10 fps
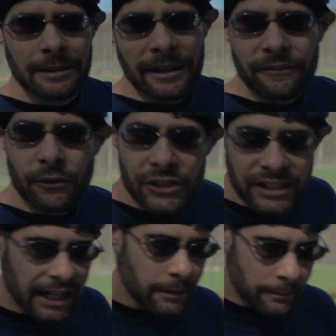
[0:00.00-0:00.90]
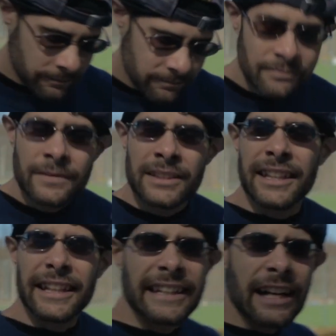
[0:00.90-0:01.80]
my first time
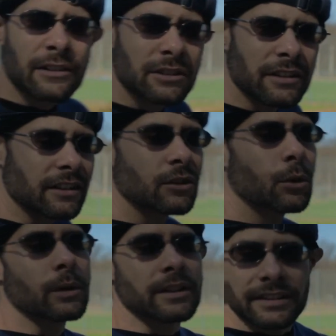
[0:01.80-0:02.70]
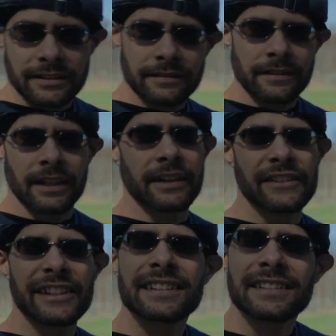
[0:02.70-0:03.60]
getting out to the court
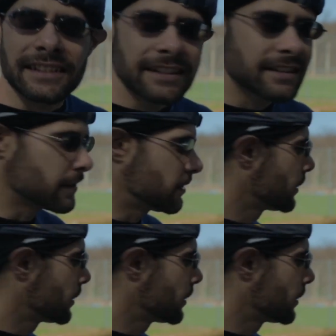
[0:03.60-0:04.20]
this season,